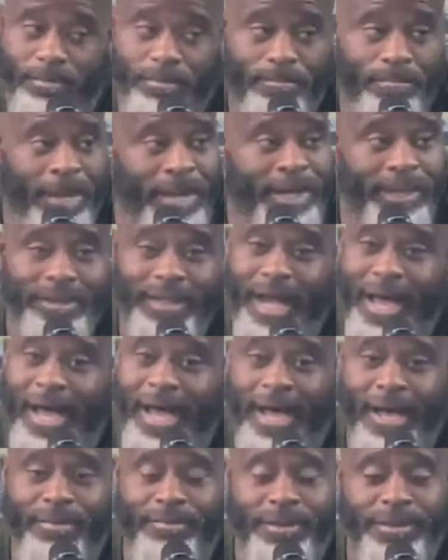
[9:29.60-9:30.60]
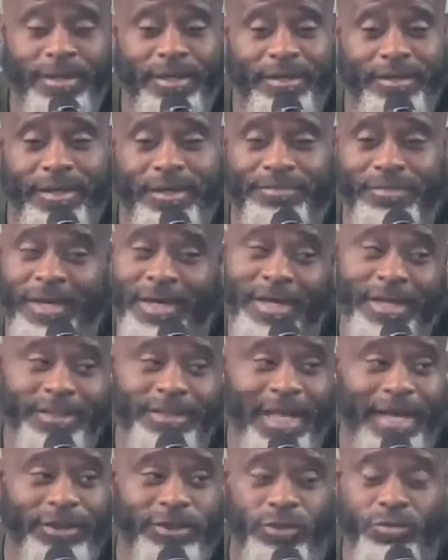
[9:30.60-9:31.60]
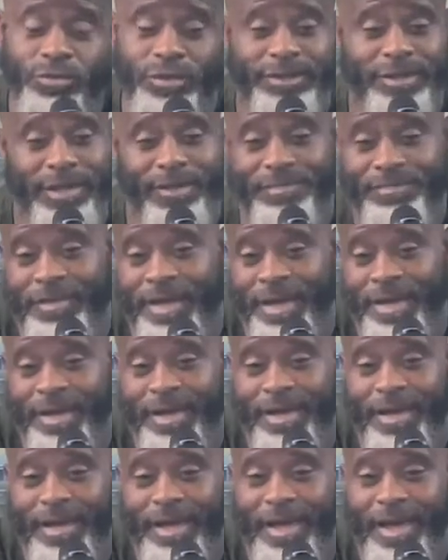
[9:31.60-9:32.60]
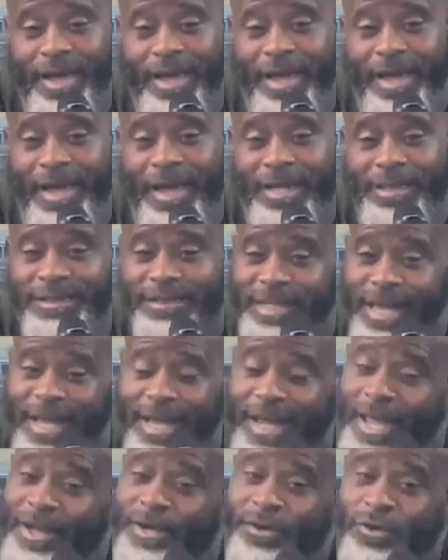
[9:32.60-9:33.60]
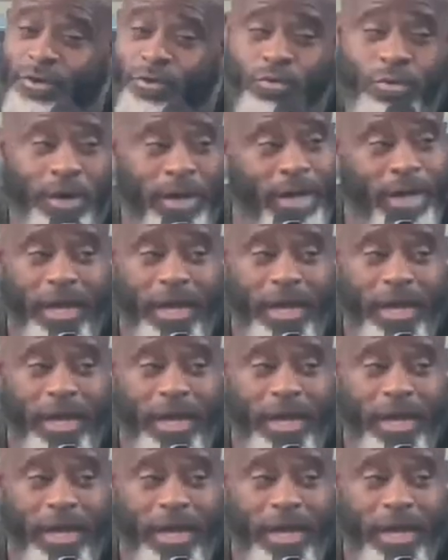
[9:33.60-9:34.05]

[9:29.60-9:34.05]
many times the things that you think and say and do,